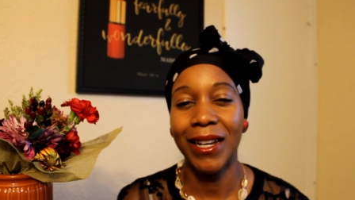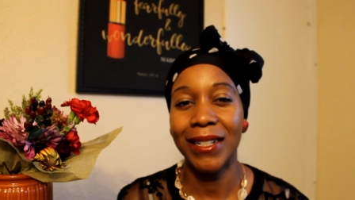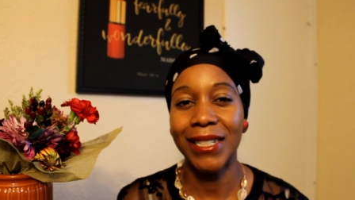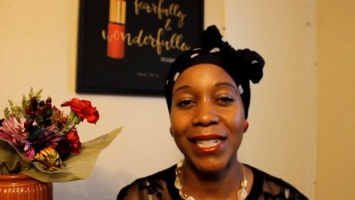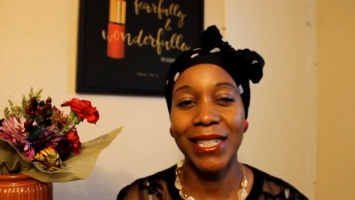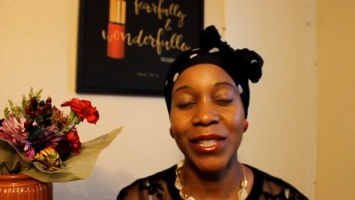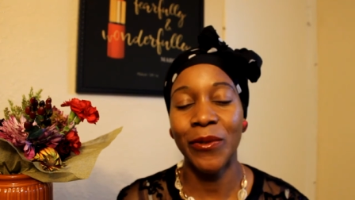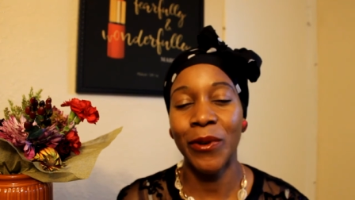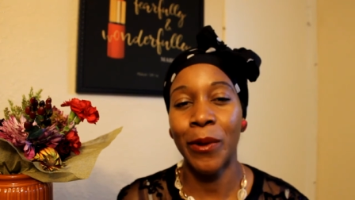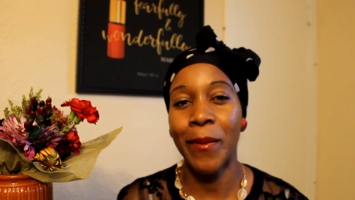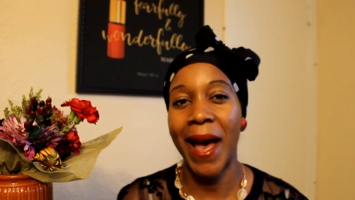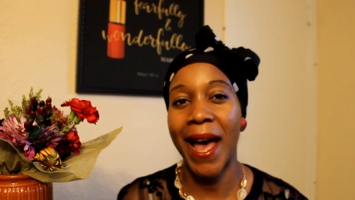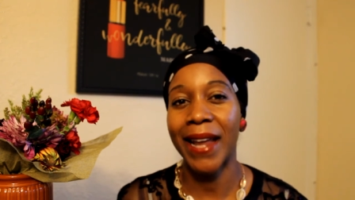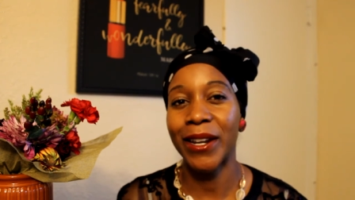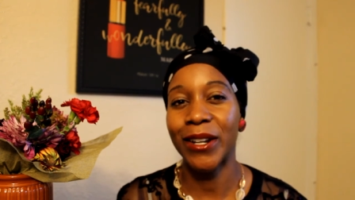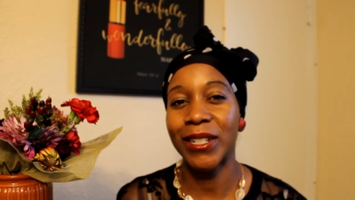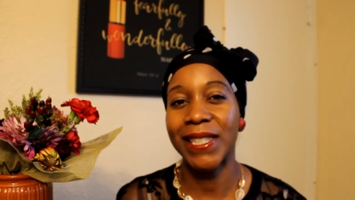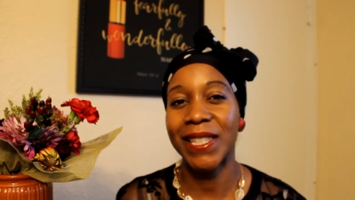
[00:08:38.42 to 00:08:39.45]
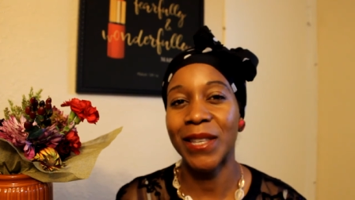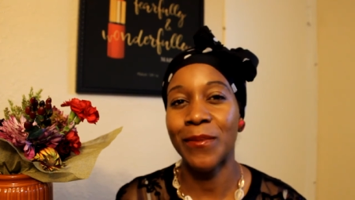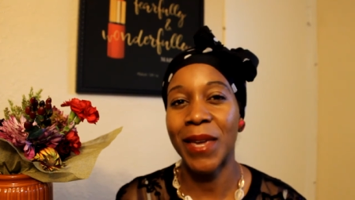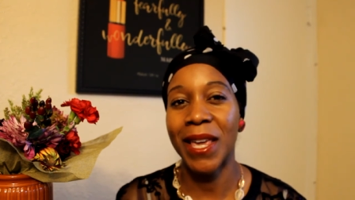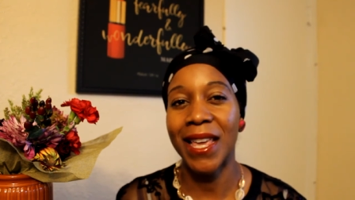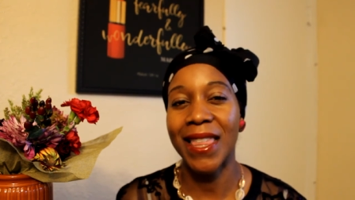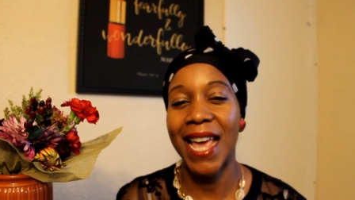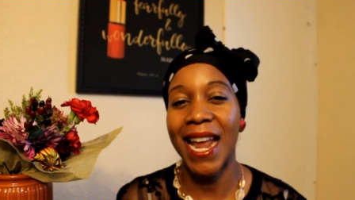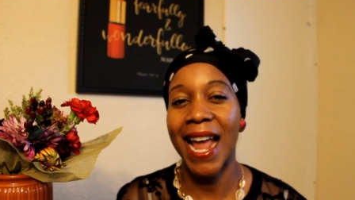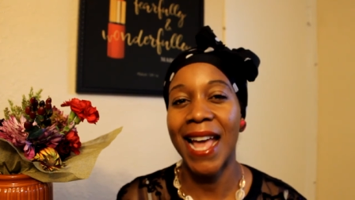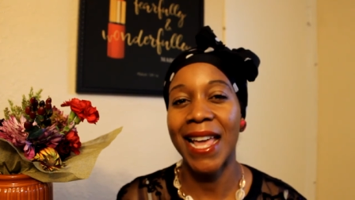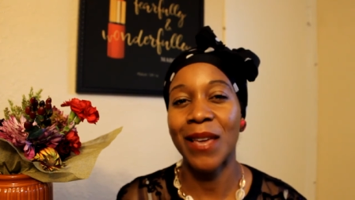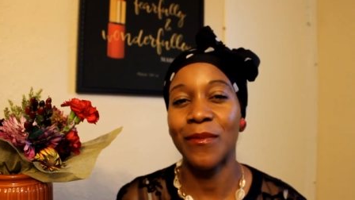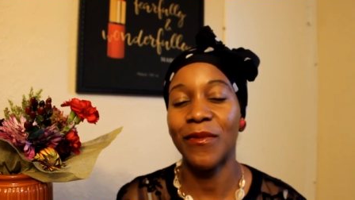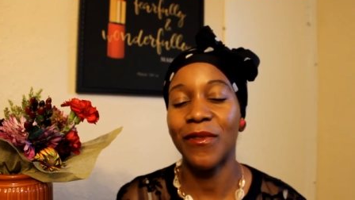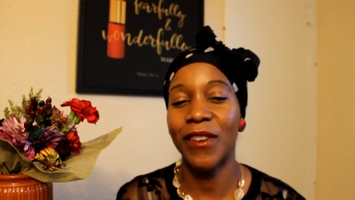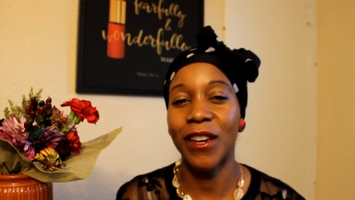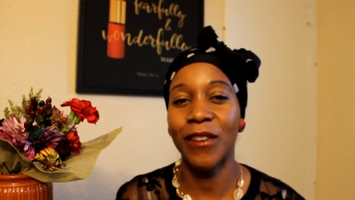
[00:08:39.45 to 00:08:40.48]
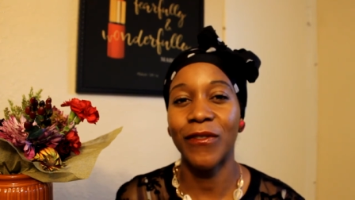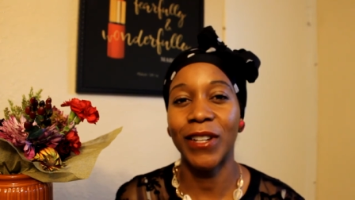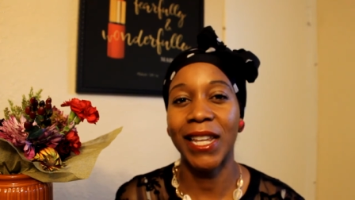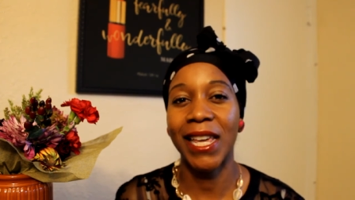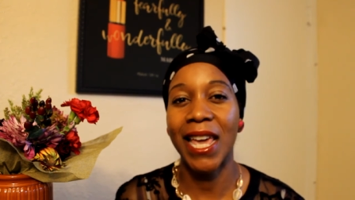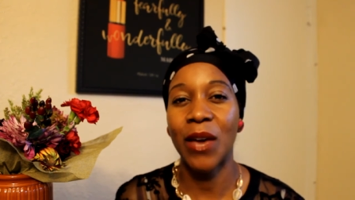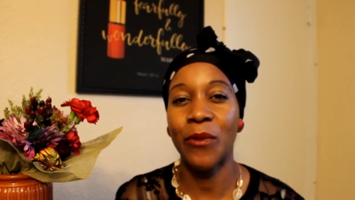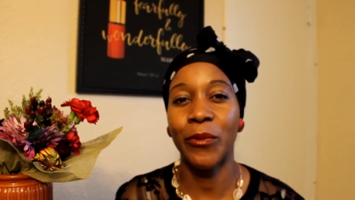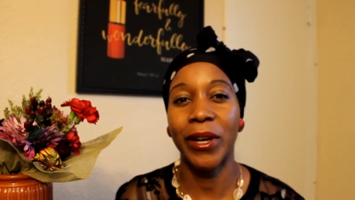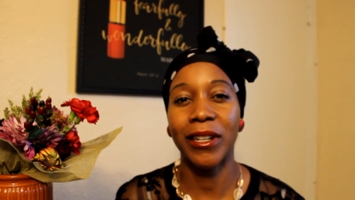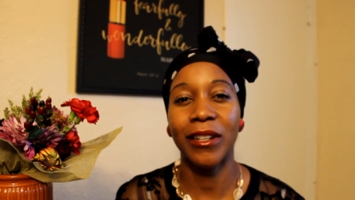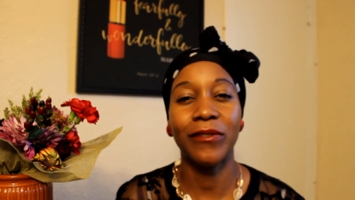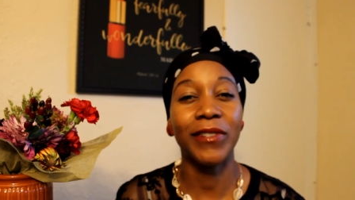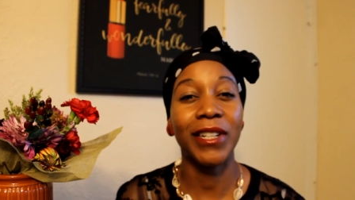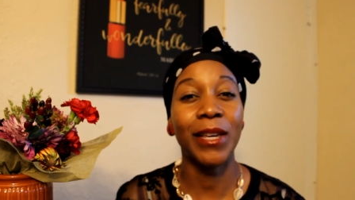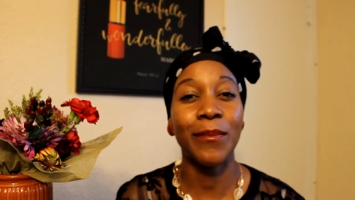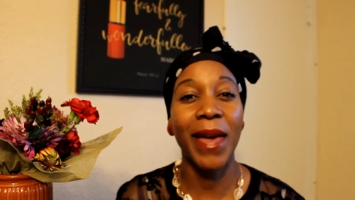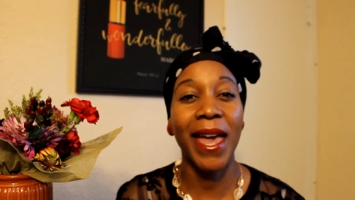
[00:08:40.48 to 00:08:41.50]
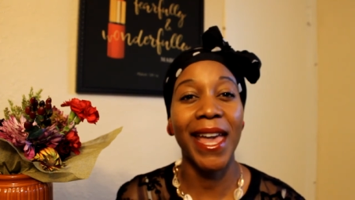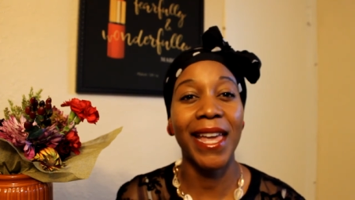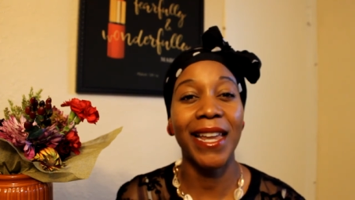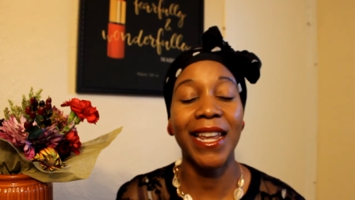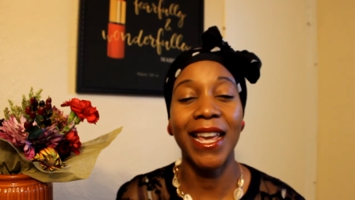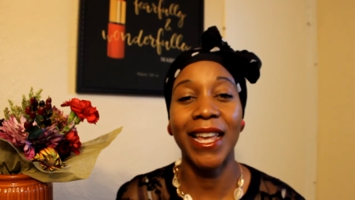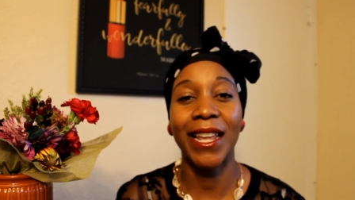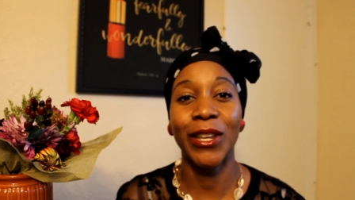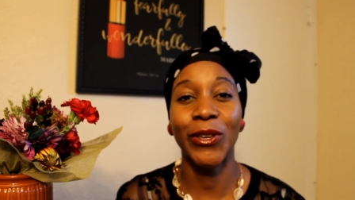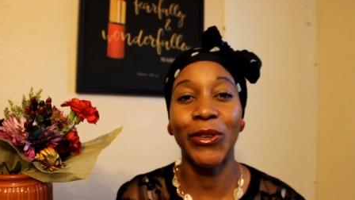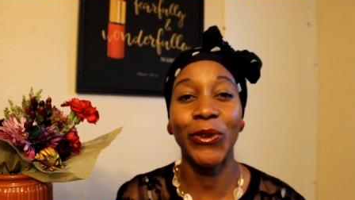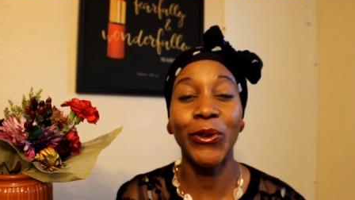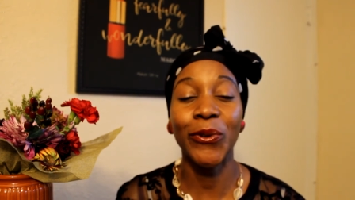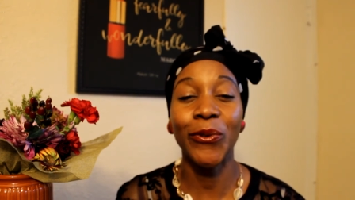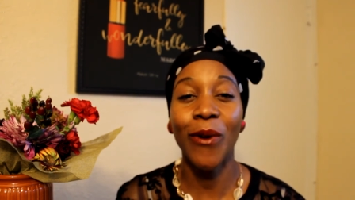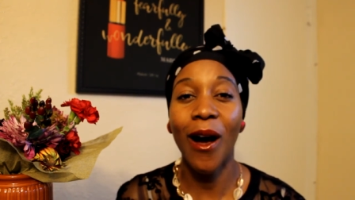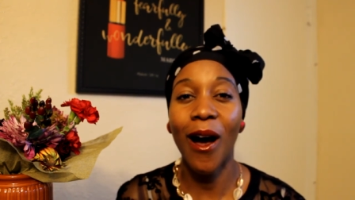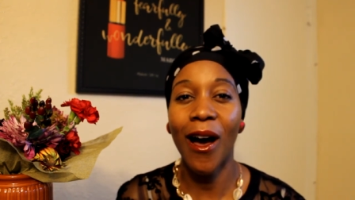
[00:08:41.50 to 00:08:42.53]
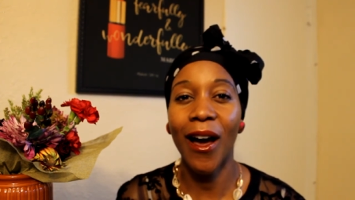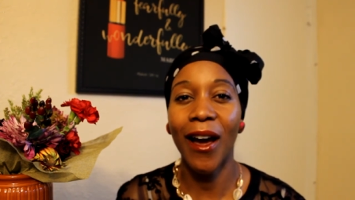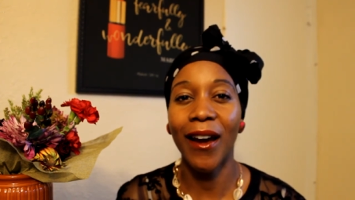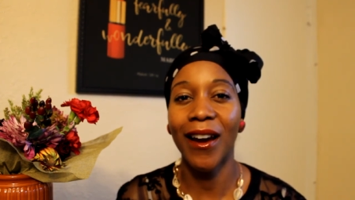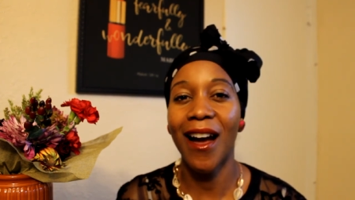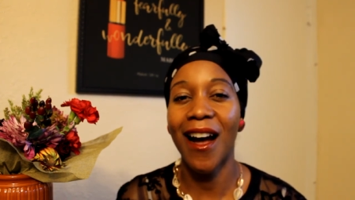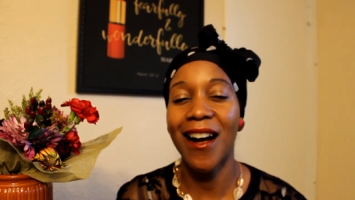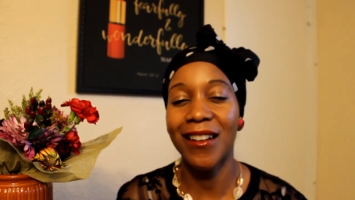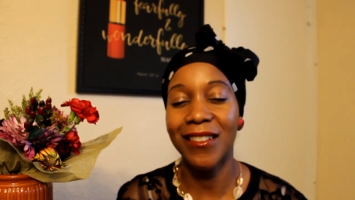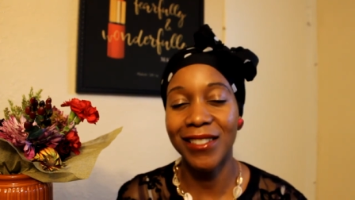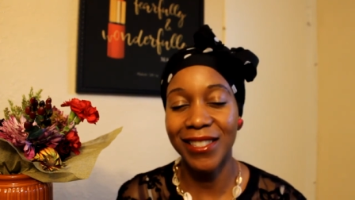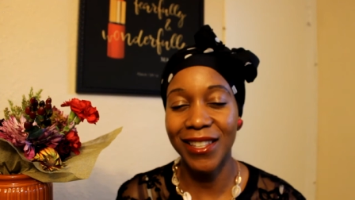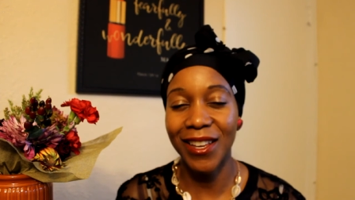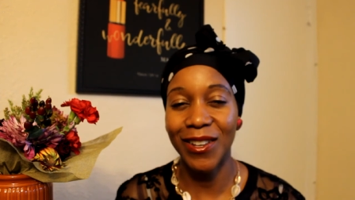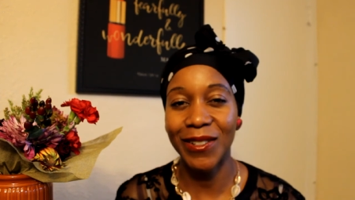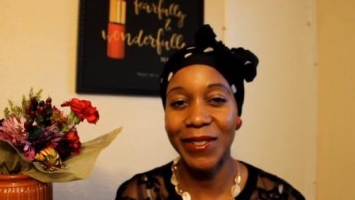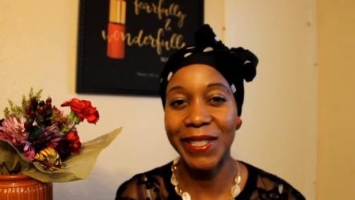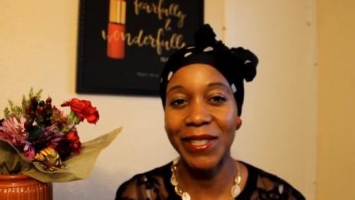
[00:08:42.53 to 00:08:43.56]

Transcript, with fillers: just a reminder to me that I am fearfully and wonderfully made, and you are also.